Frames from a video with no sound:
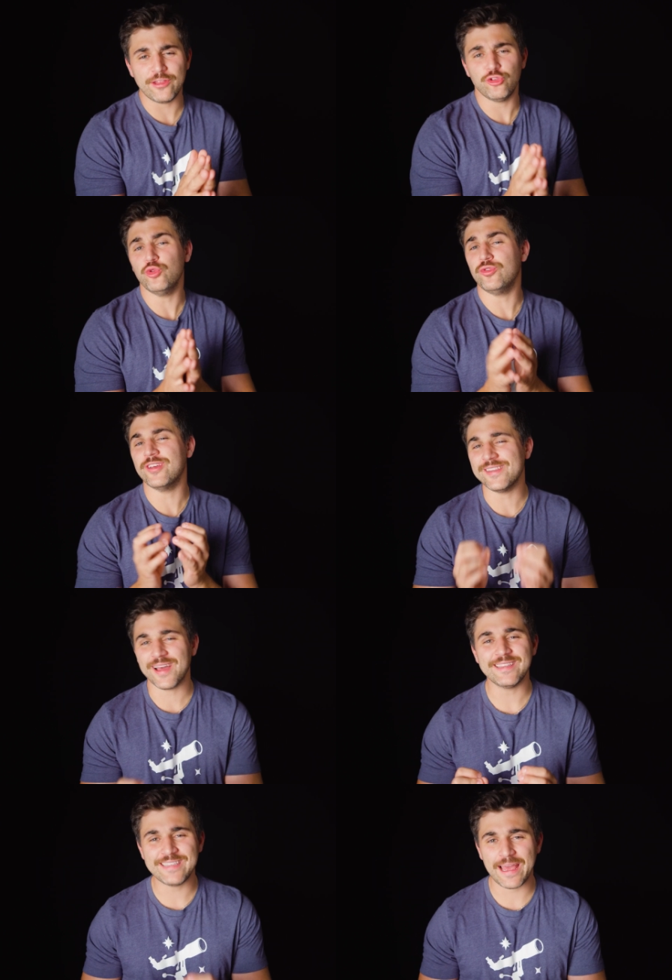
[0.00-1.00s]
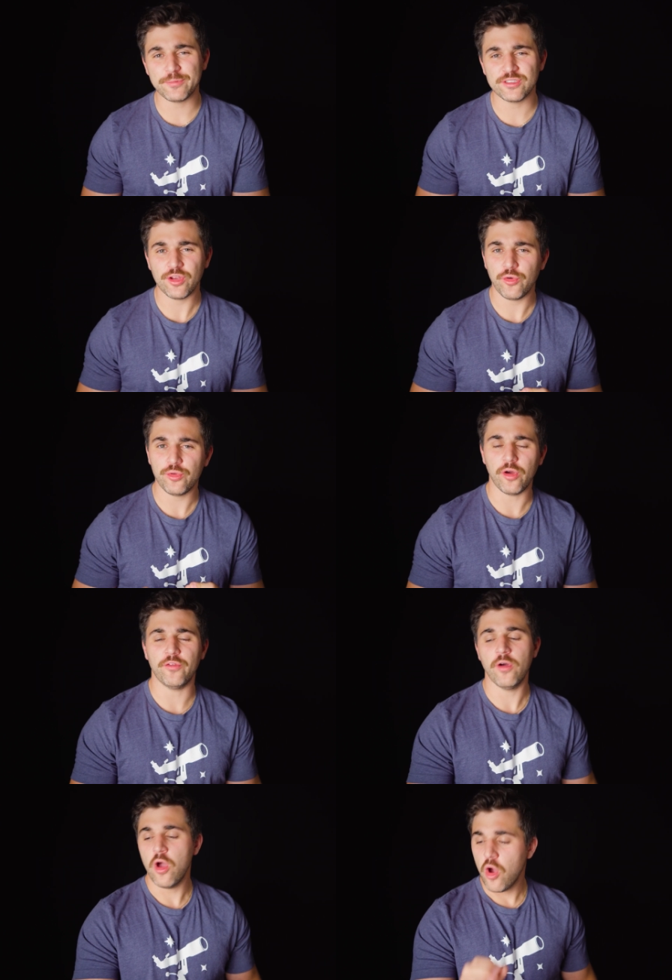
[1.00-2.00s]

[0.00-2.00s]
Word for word: in to tonight's episode of